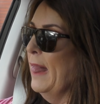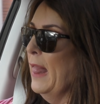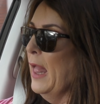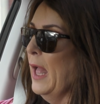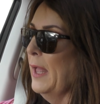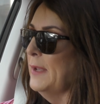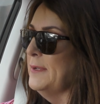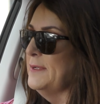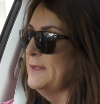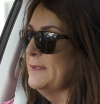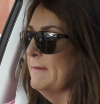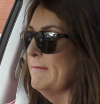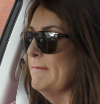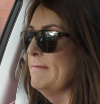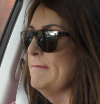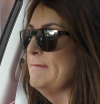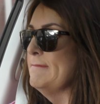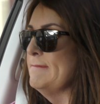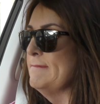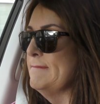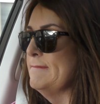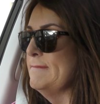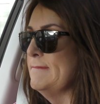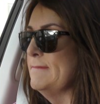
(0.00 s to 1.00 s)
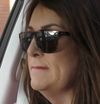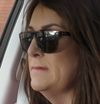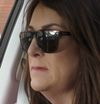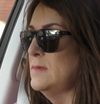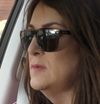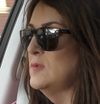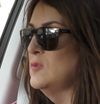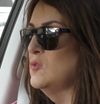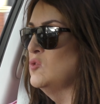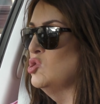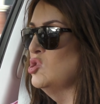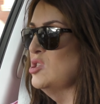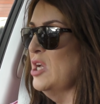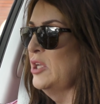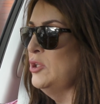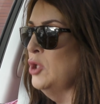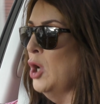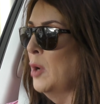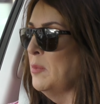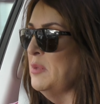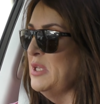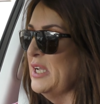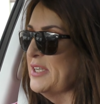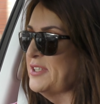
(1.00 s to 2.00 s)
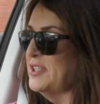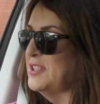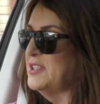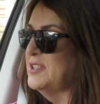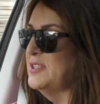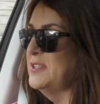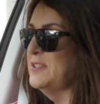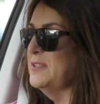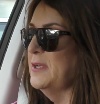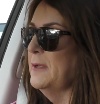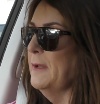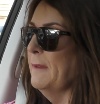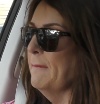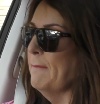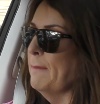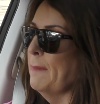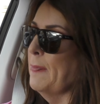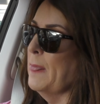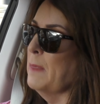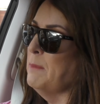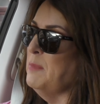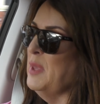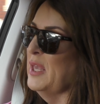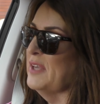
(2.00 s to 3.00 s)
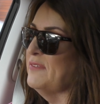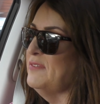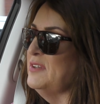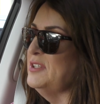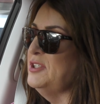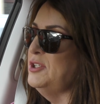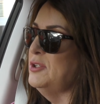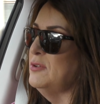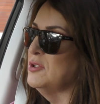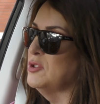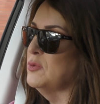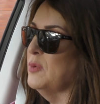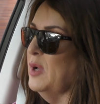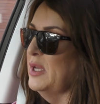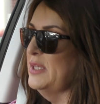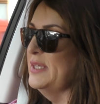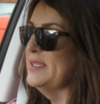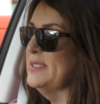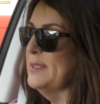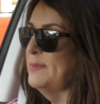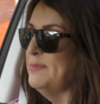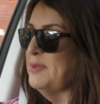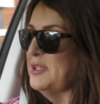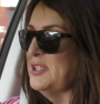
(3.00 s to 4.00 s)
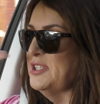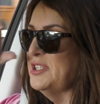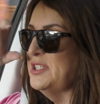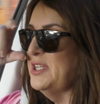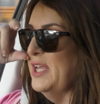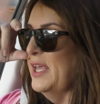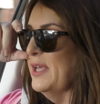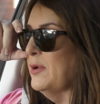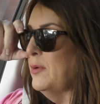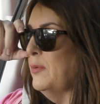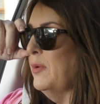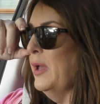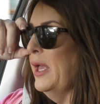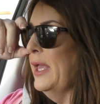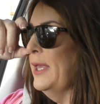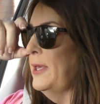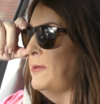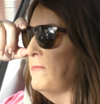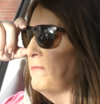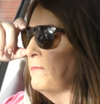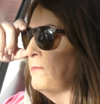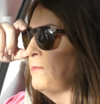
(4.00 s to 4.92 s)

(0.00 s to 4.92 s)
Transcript: And I normally like to make videos where there's something to take away.